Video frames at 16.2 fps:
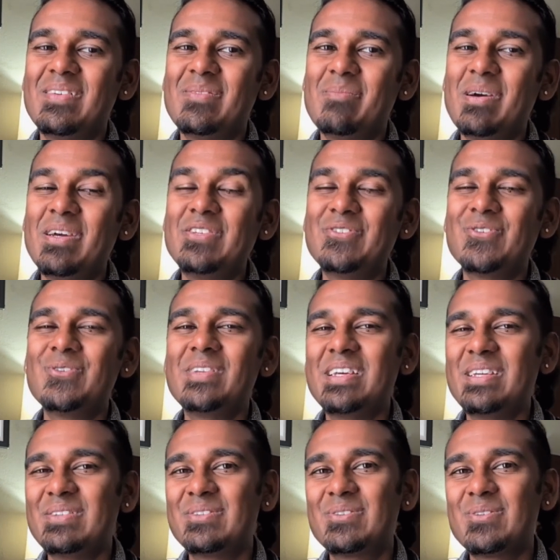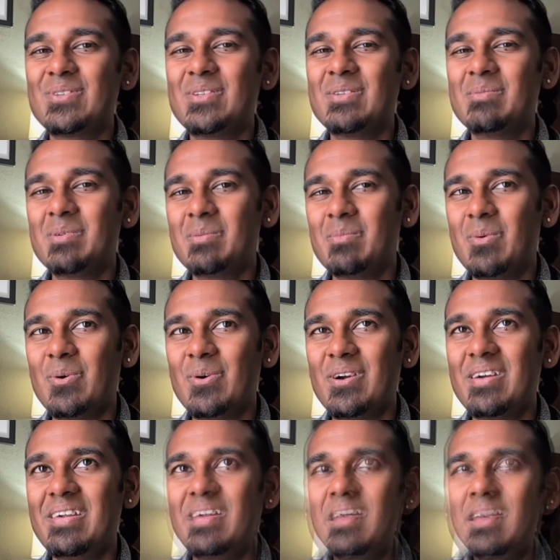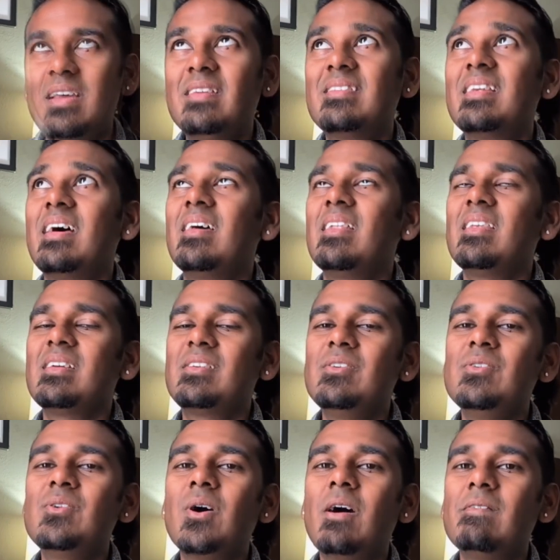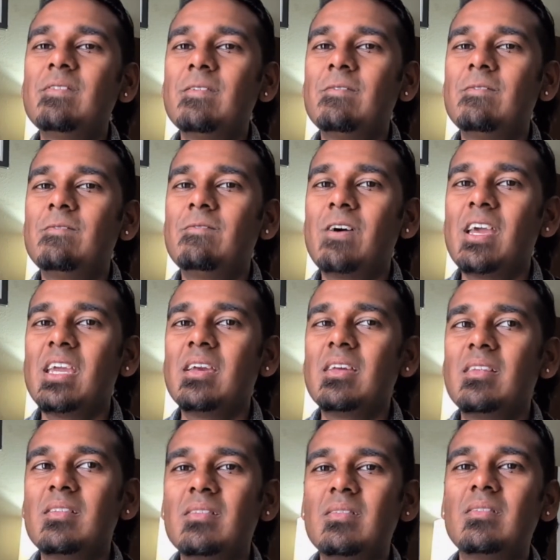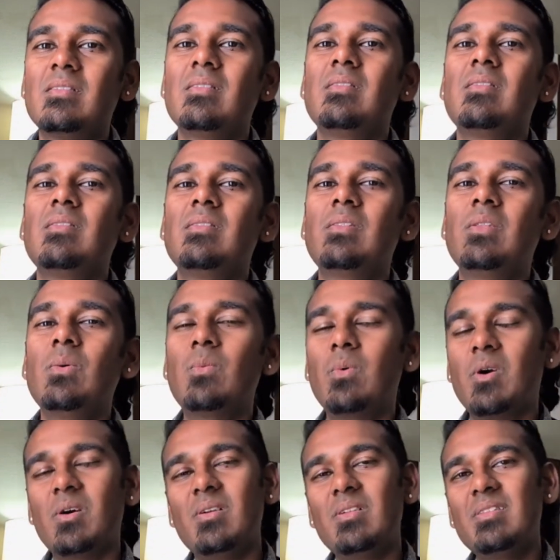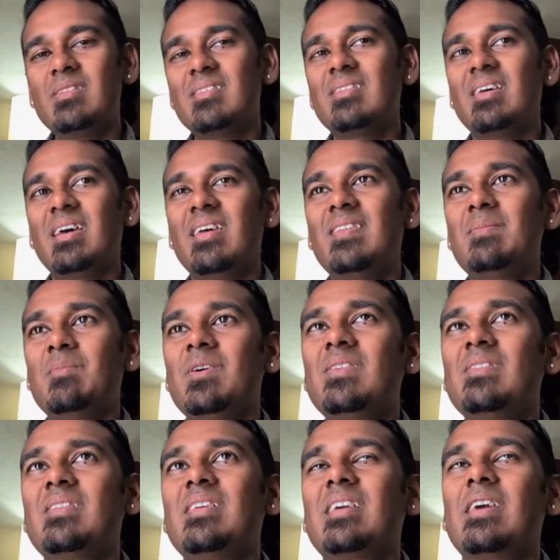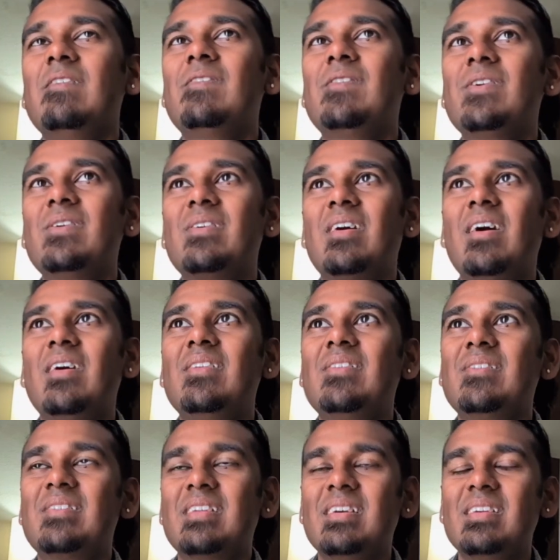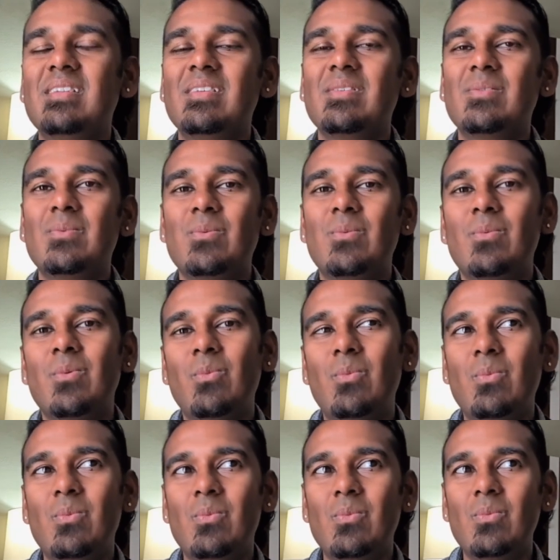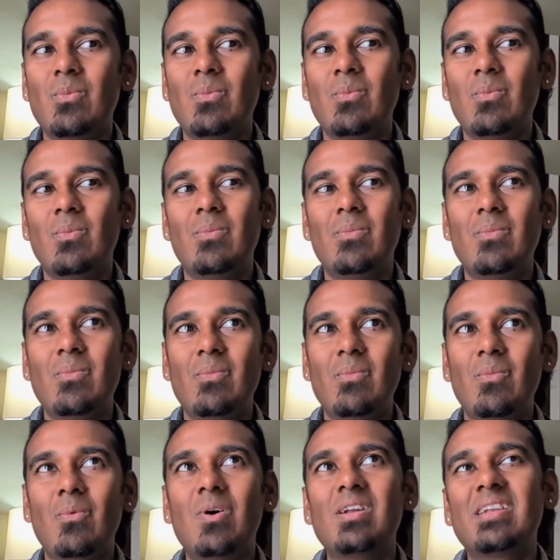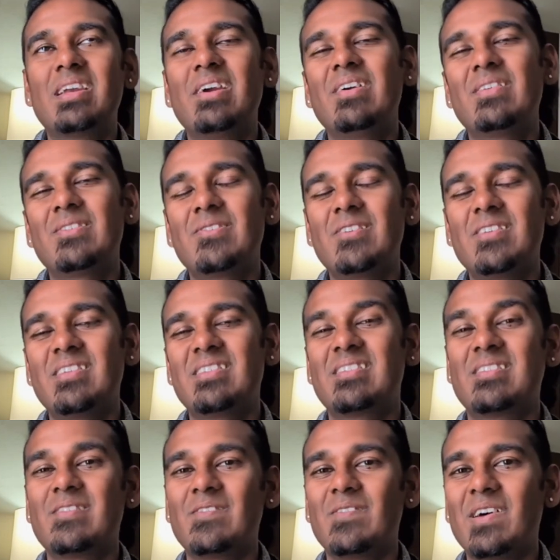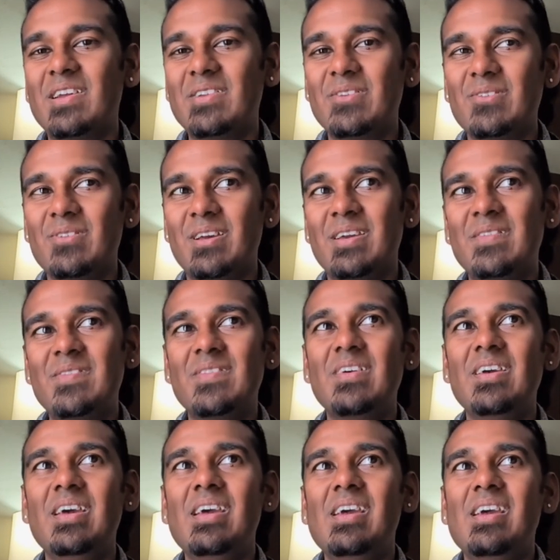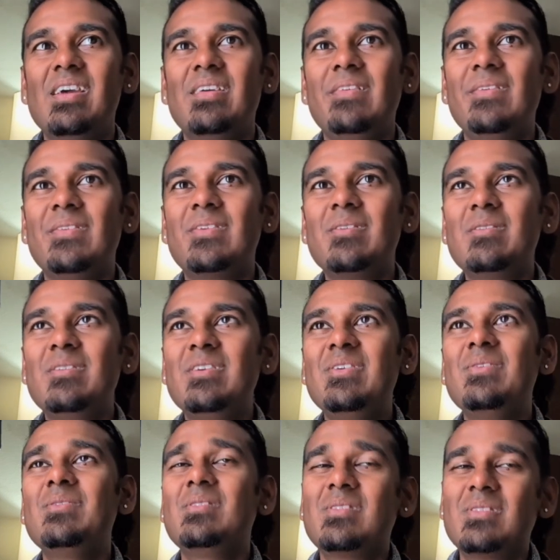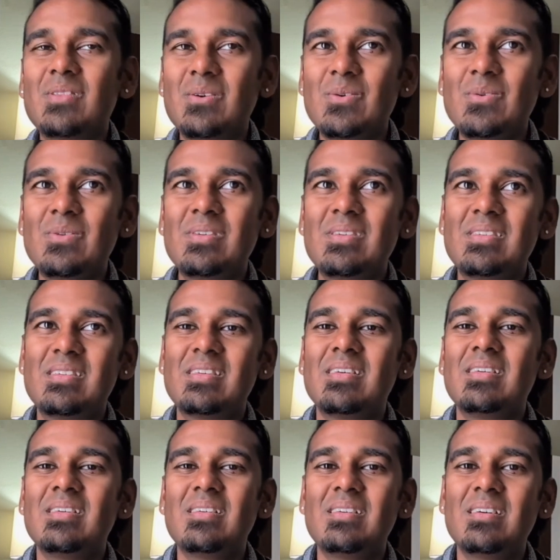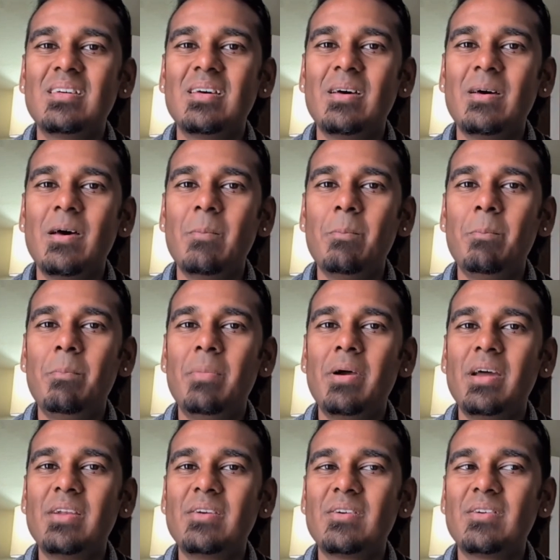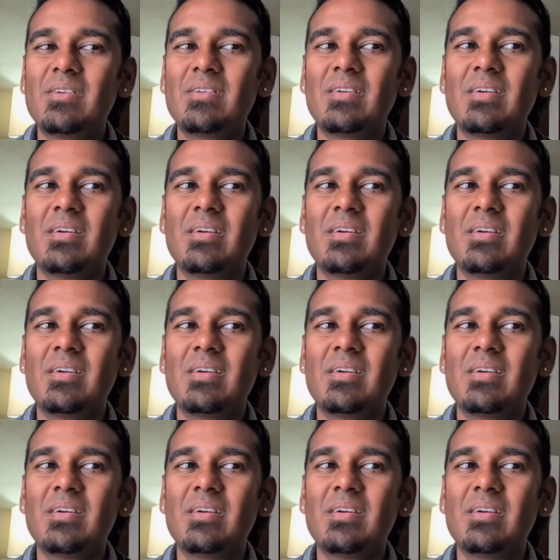my true nature a little bit more is that like you don't have to fight the world as much. Like if you're understanding what characteristics define your life, you can use those to better